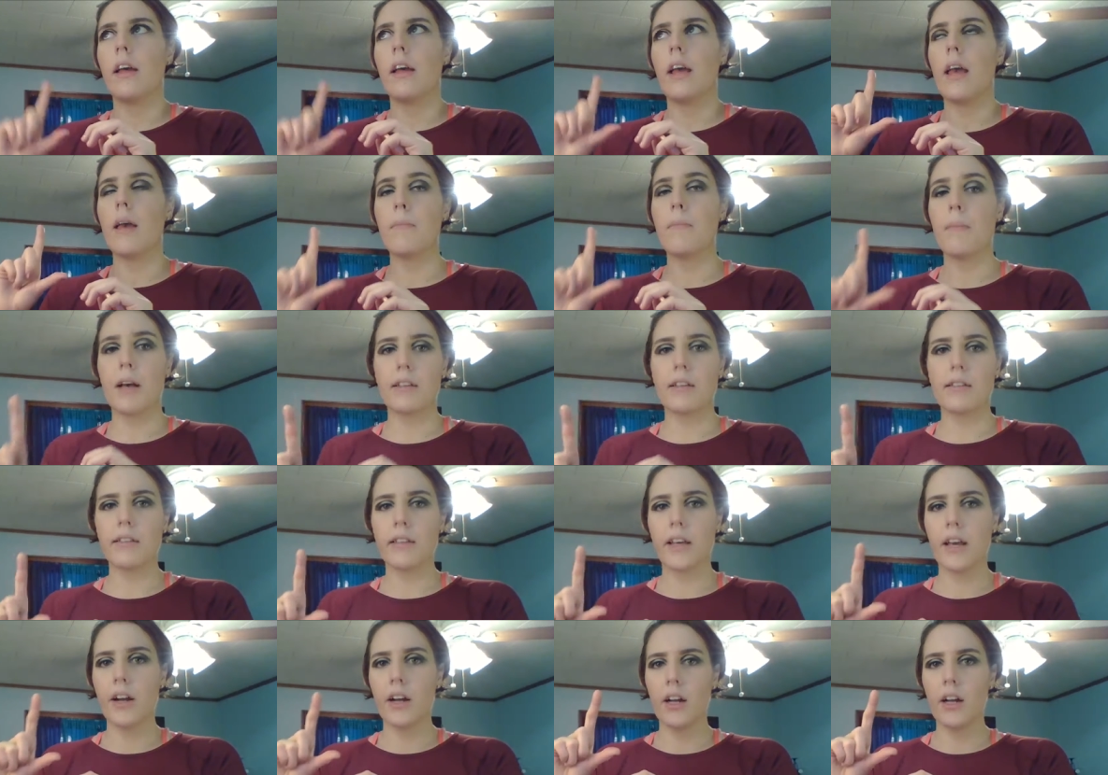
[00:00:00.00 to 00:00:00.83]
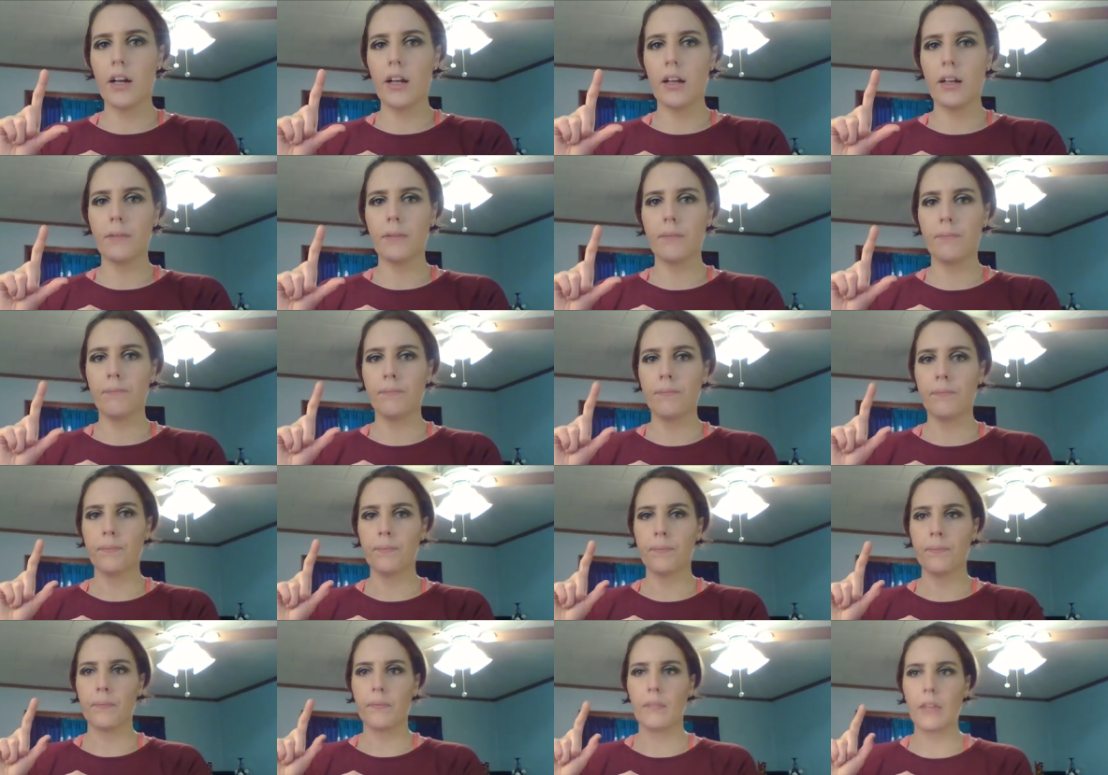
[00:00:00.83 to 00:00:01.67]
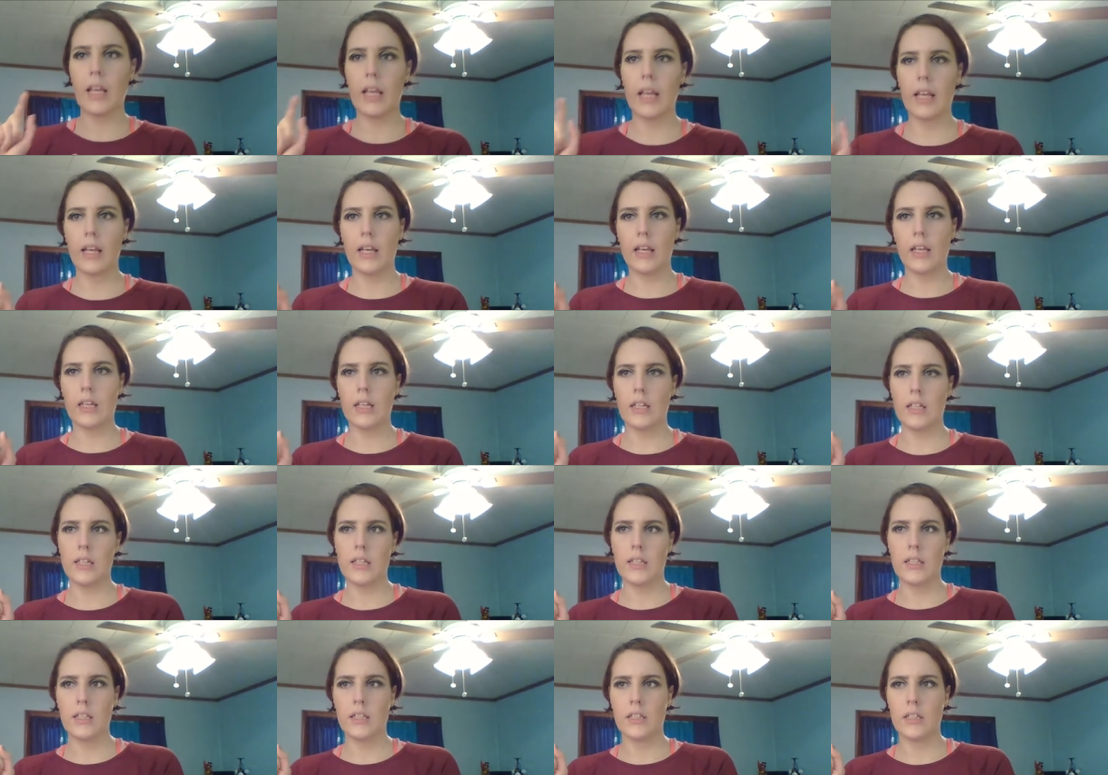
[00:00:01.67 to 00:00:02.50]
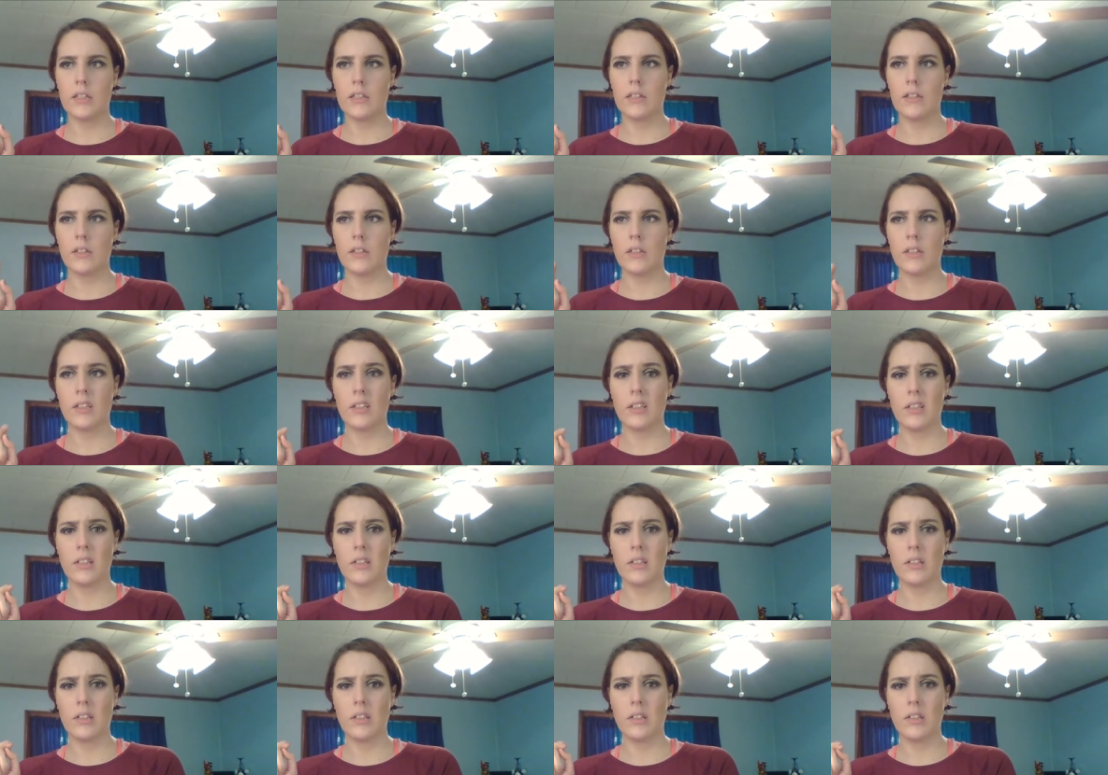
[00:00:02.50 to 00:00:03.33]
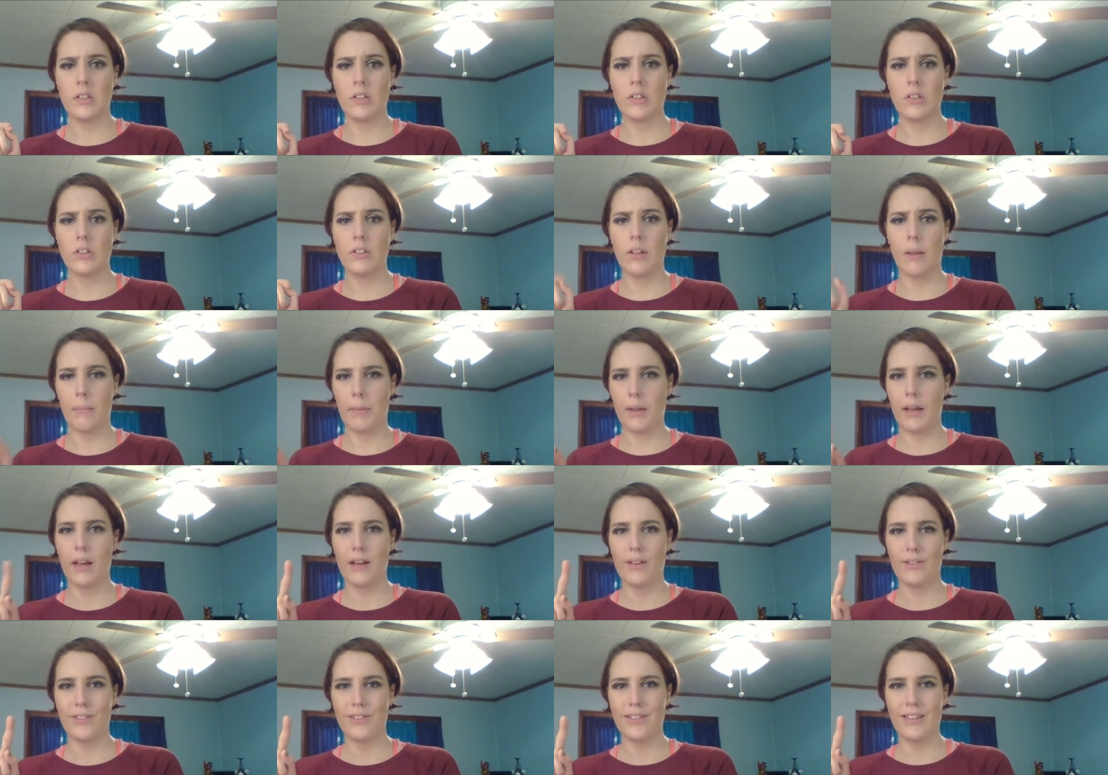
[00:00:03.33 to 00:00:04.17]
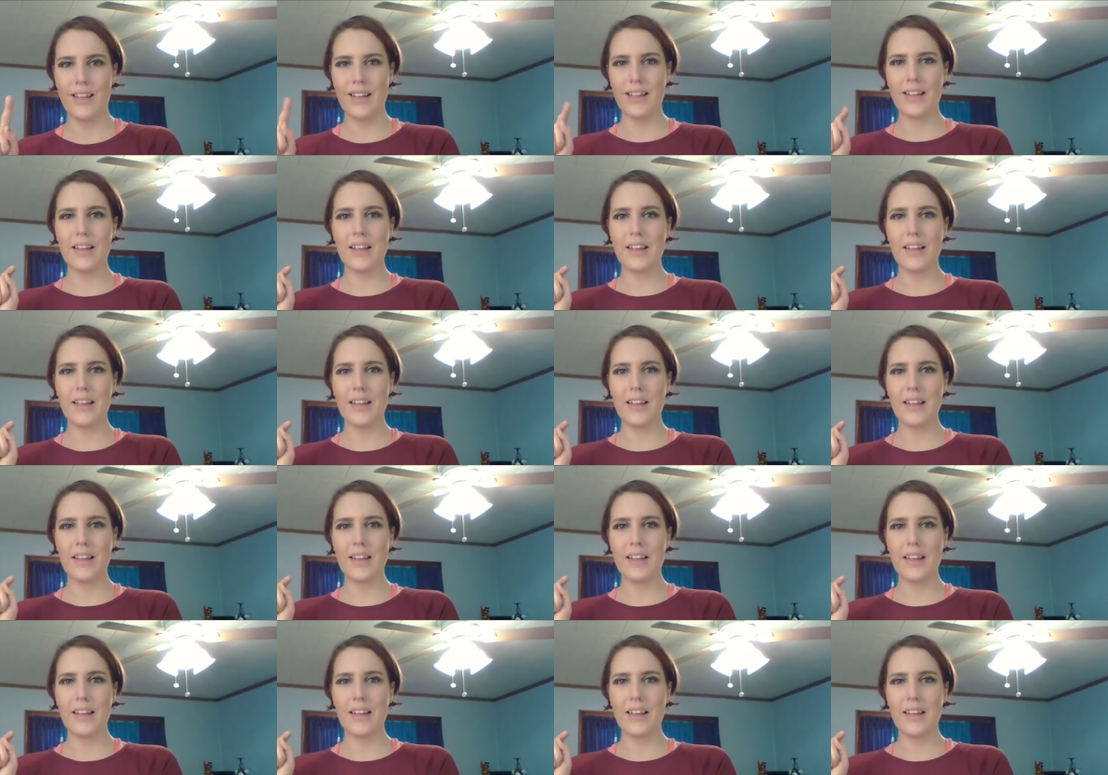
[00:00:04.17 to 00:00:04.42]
a mascara and something else.